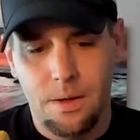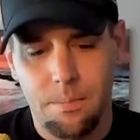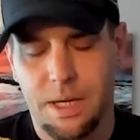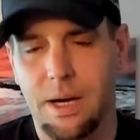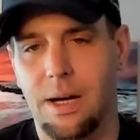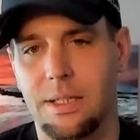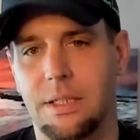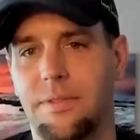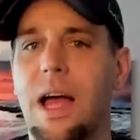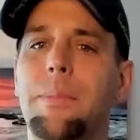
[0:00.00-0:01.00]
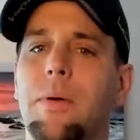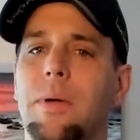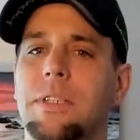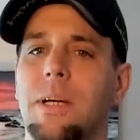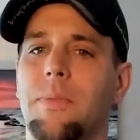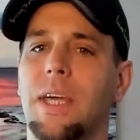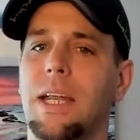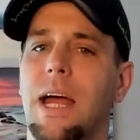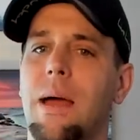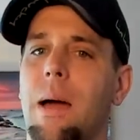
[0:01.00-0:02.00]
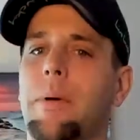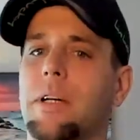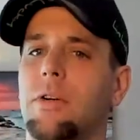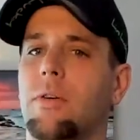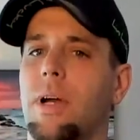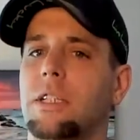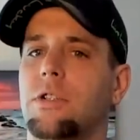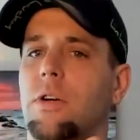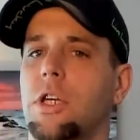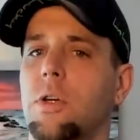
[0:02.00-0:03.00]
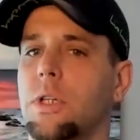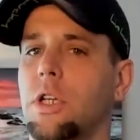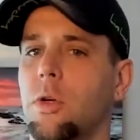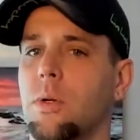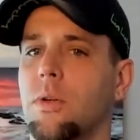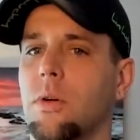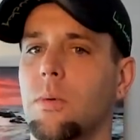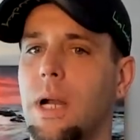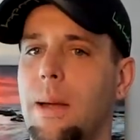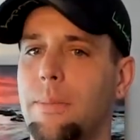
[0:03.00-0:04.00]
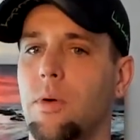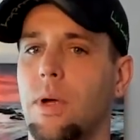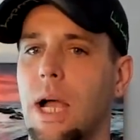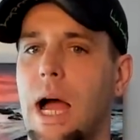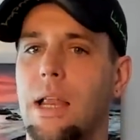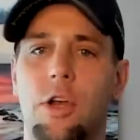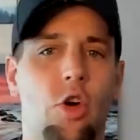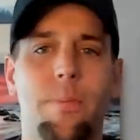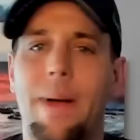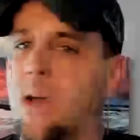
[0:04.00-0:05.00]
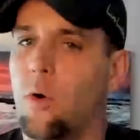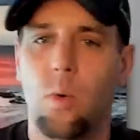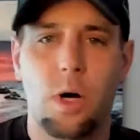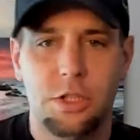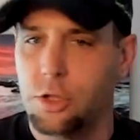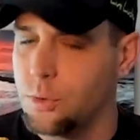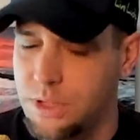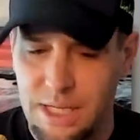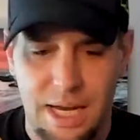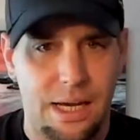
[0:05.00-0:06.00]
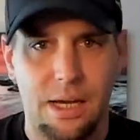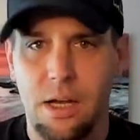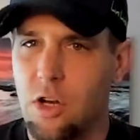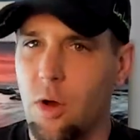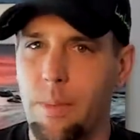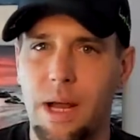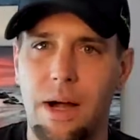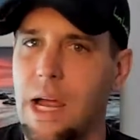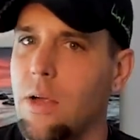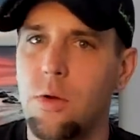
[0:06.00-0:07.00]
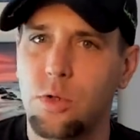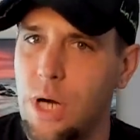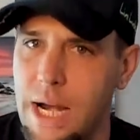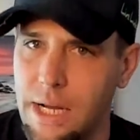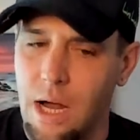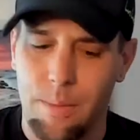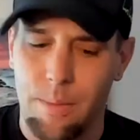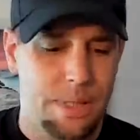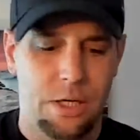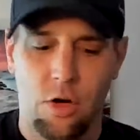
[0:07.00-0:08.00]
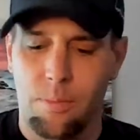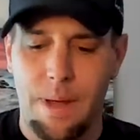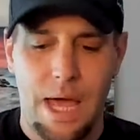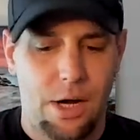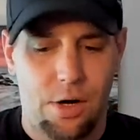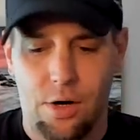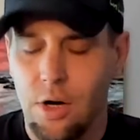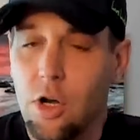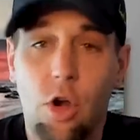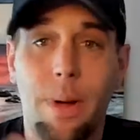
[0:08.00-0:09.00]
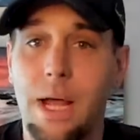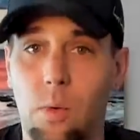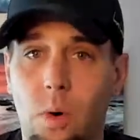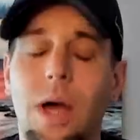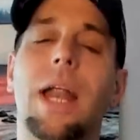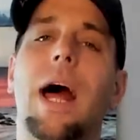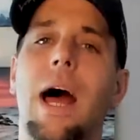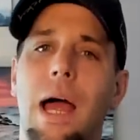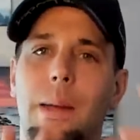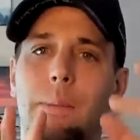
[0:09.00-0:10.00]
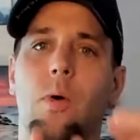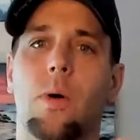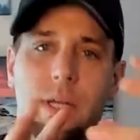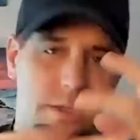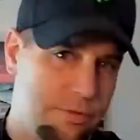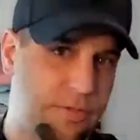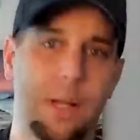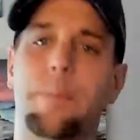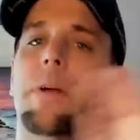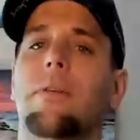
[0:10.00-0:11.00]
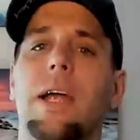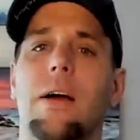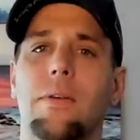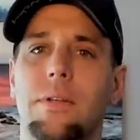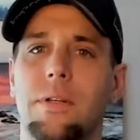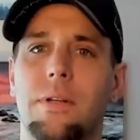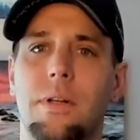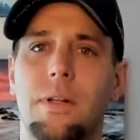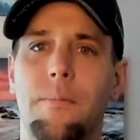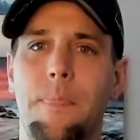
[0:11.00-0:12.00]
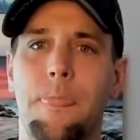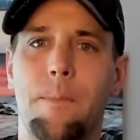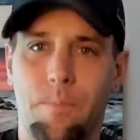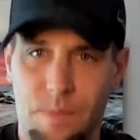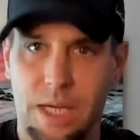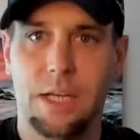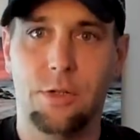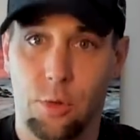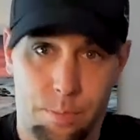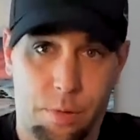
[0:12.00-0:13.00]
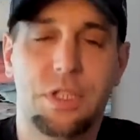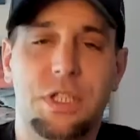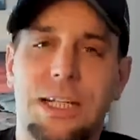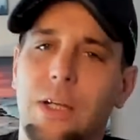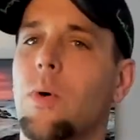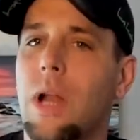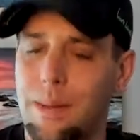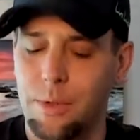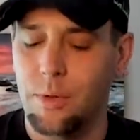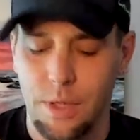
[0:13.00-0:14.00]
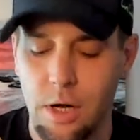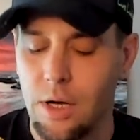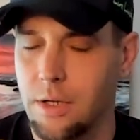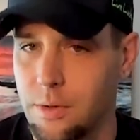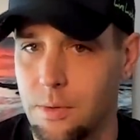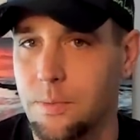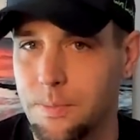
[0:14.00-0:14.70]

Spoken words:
Because if I'm doing something and I'm going to turn around and start accusing you of doing what I'm doing, no matter what you say, no matter how you try to come at me, no matter what, I'm going to flip it around into projecting what I'm doing onto you.